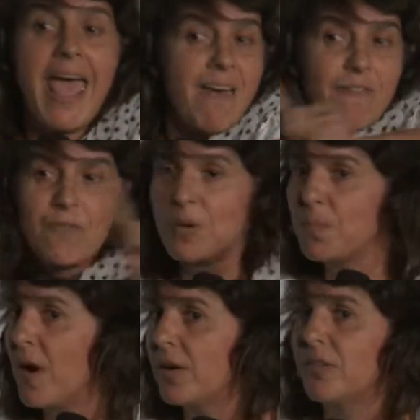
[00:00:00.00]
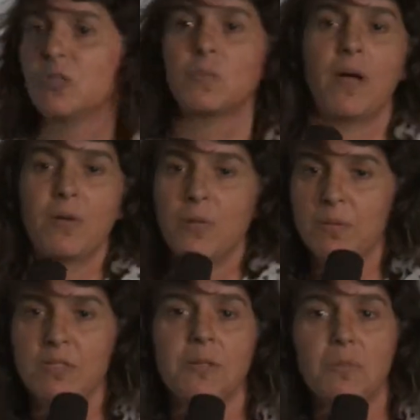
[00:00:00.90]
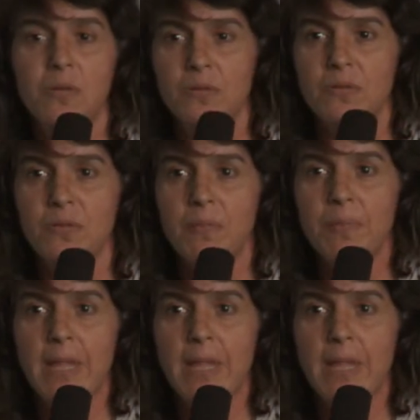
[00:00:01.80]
every part on the spider web is going to move.